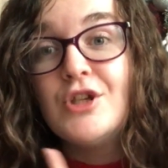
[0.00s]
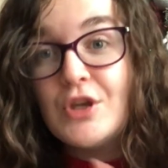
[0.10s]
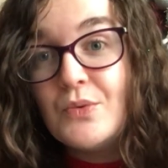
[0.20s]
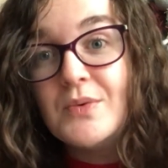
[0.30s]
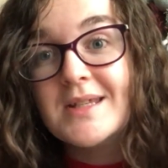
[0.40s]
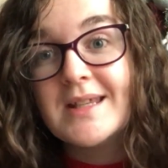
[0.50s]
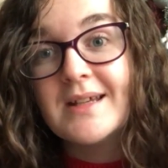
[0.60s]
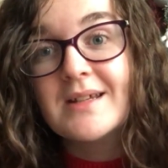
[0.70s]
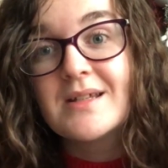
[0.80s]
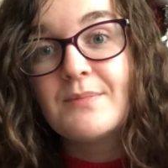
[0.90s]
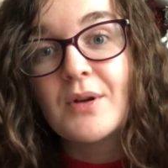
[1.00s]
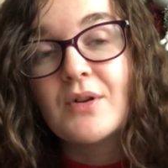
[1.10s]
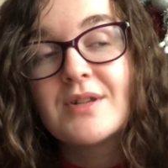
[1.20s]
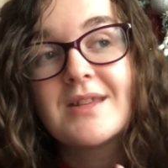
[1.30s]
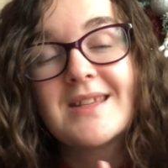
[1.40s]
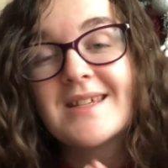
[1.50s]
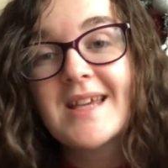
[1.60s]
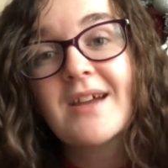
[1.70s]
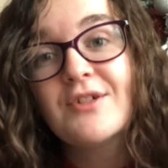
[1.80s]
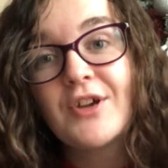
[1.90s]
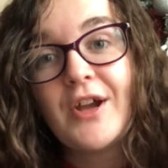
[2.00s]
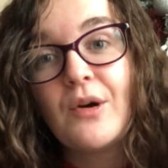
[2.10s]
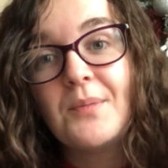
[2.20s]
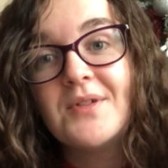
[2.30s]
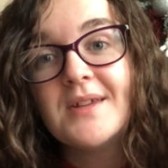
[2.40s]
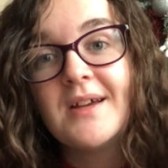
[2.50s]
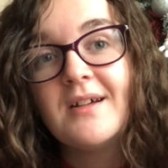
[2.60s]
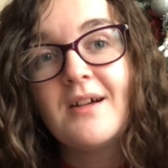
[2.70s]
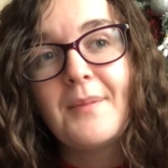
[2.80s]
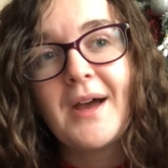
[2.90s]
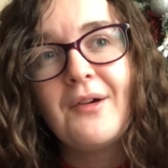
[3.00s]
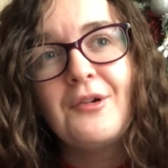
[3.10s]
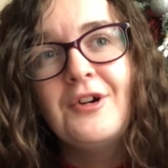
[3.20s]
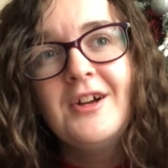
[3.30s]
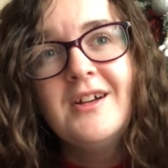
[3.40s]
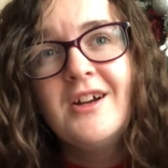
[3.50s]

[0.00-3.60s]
use this because the second I opened it, about